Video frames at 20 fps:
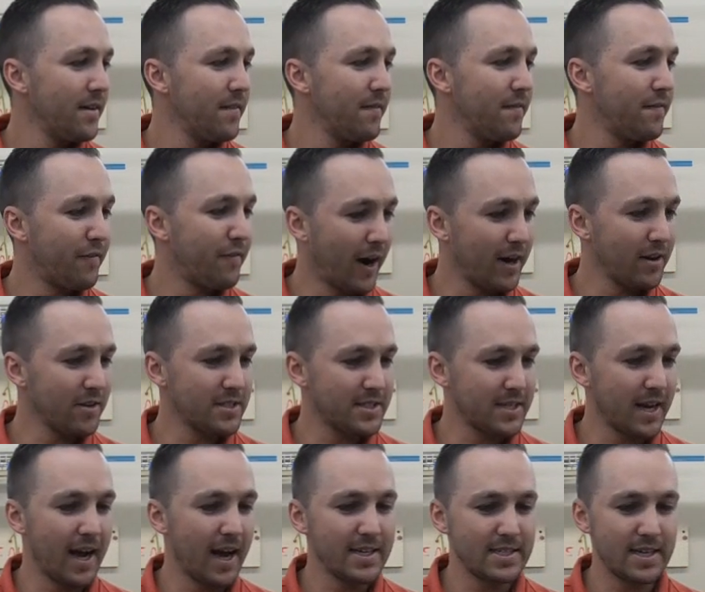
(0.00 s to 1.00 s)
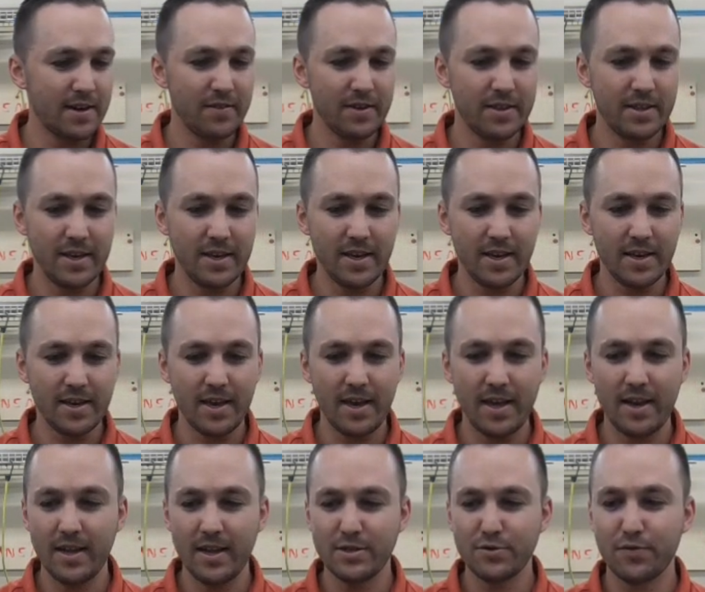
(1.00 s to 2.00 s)
final size everything, and
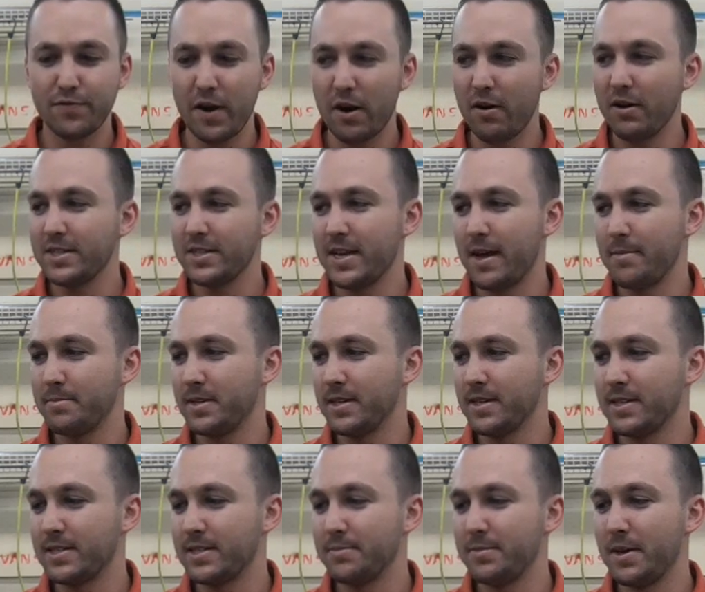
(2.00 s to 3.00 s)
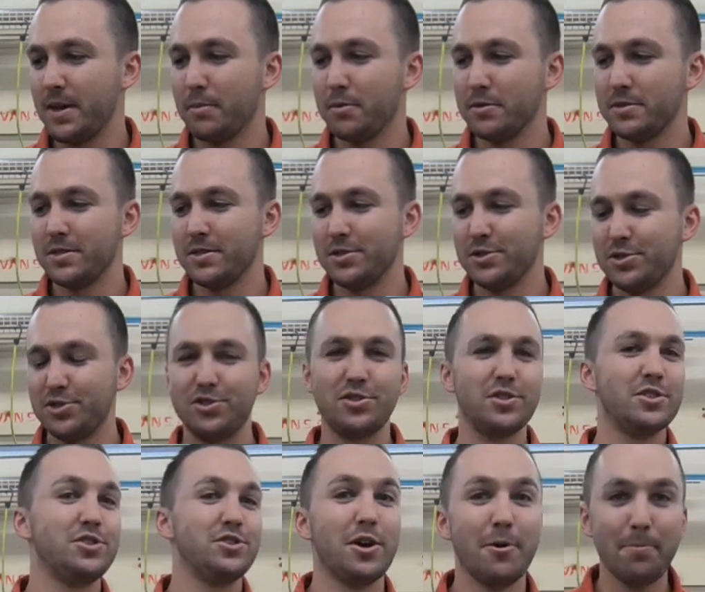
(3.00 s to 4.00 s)
it's very tempting to be able to just to
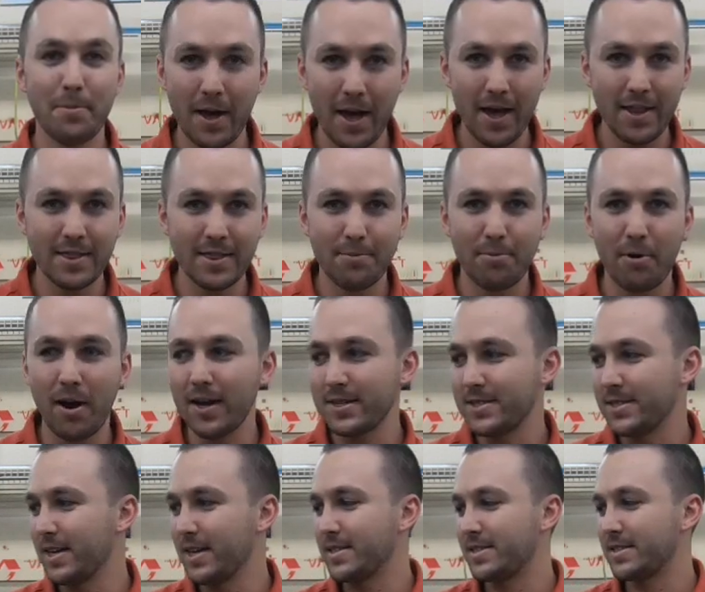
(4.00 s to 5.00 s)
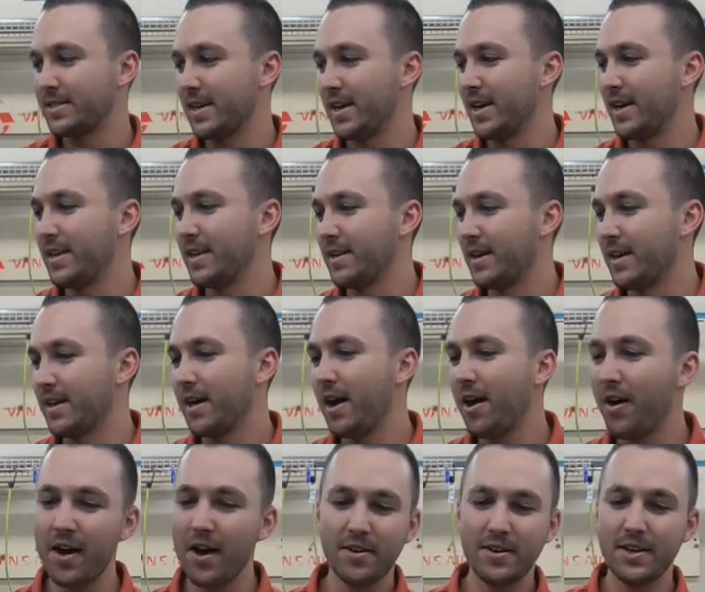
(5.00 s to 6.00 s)
jump ahead in the process and like, oh,
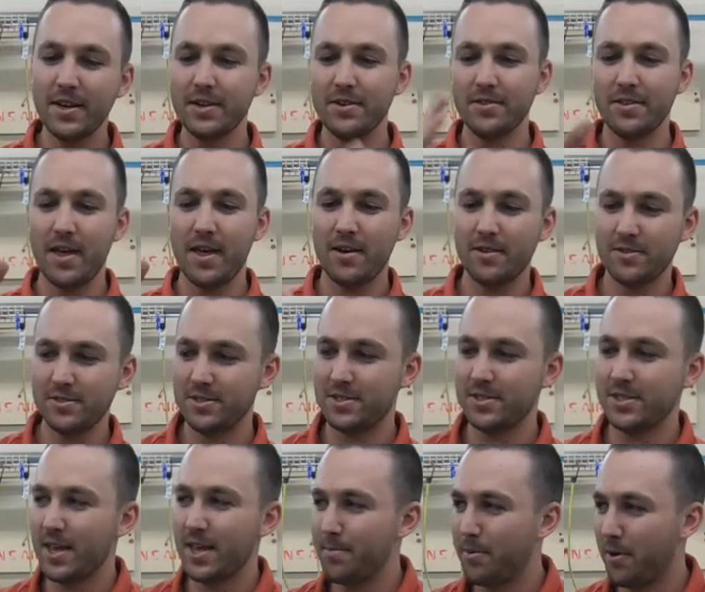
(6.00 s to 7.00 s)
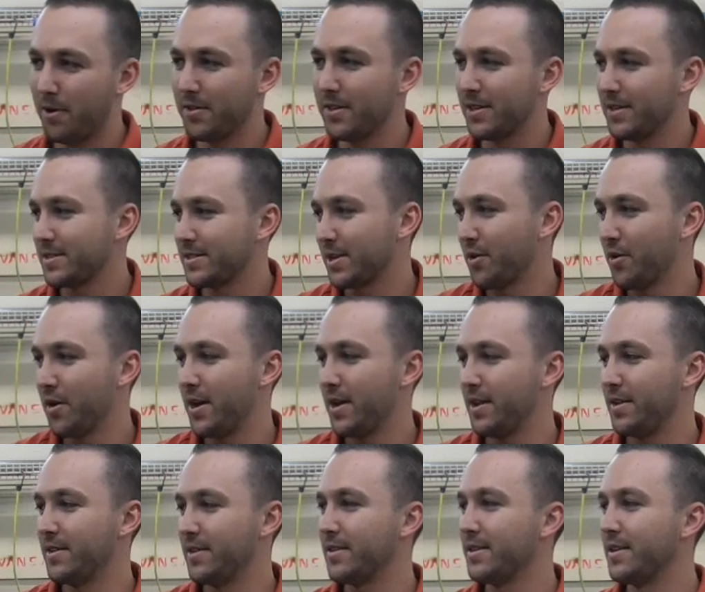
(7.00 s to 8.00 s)
I don't need to do that, I'll just skip all this, go
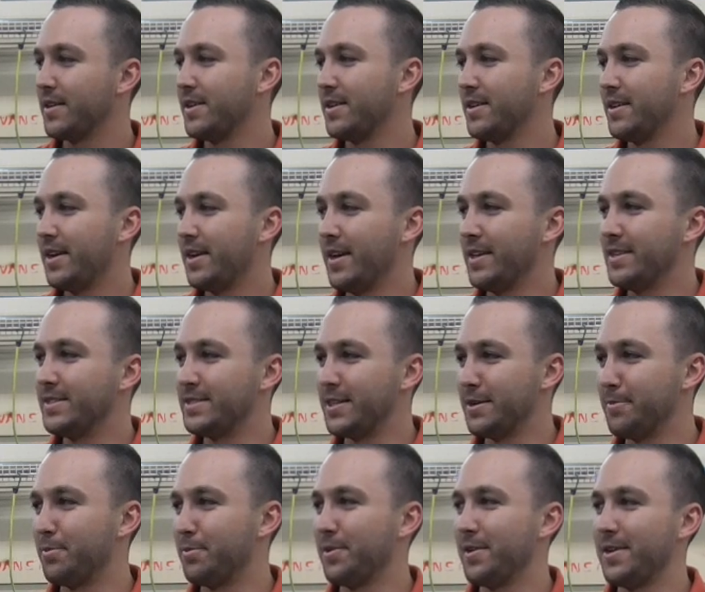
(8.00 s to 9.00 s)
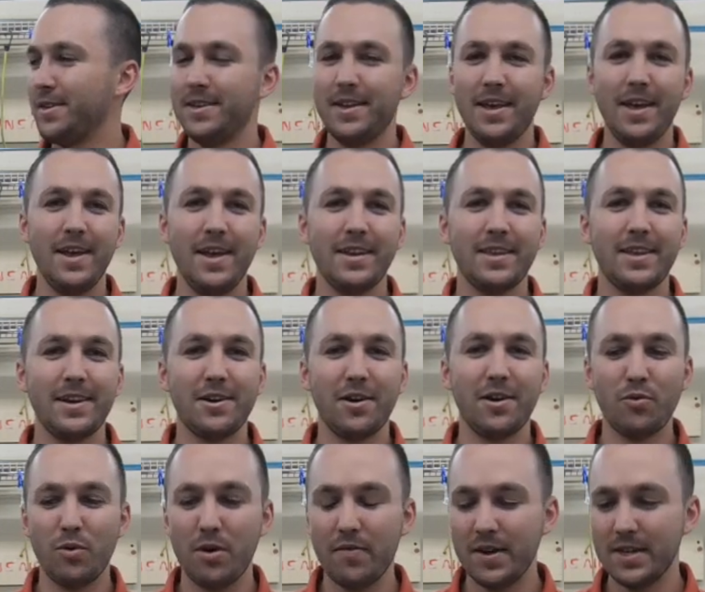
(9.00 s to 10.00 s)
ahead and dimple it and get it all
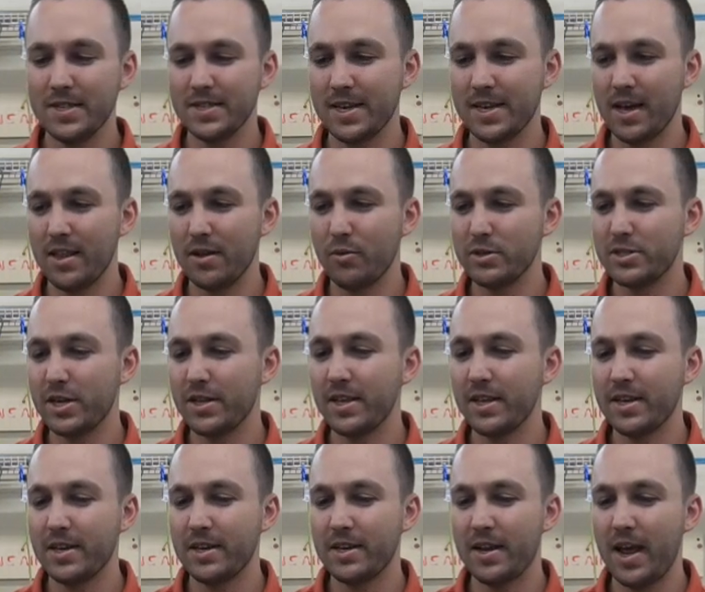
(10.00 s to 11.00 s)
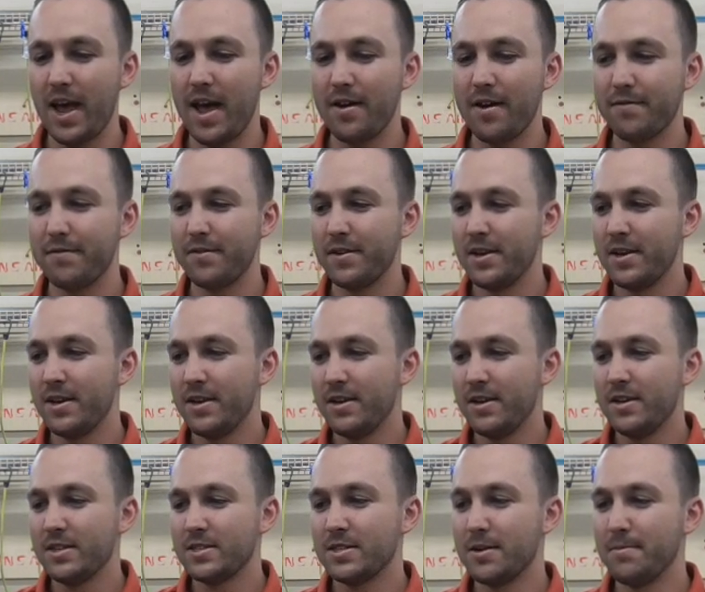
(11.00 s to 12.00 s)
riveted together, which I think could have
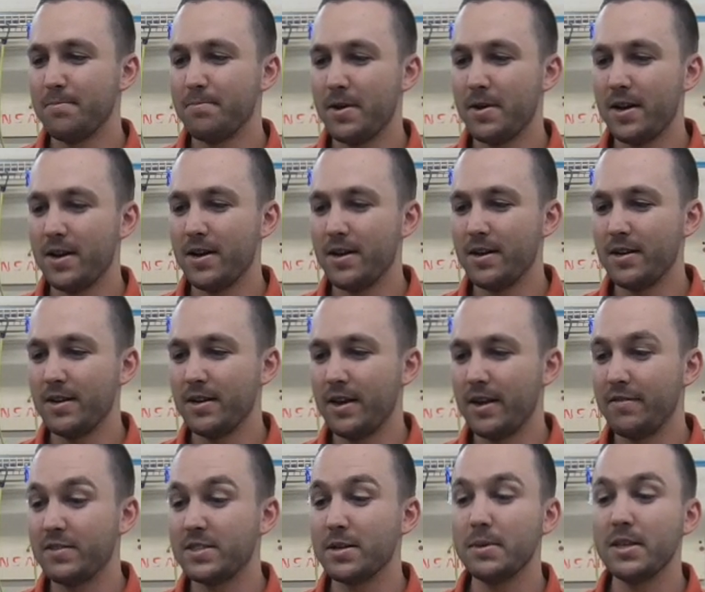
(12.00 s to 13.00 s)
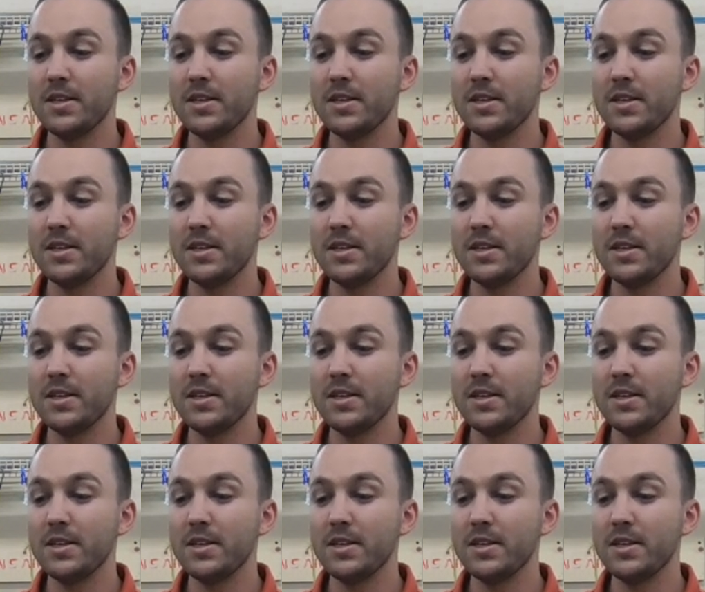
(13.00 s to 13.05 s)
some, if something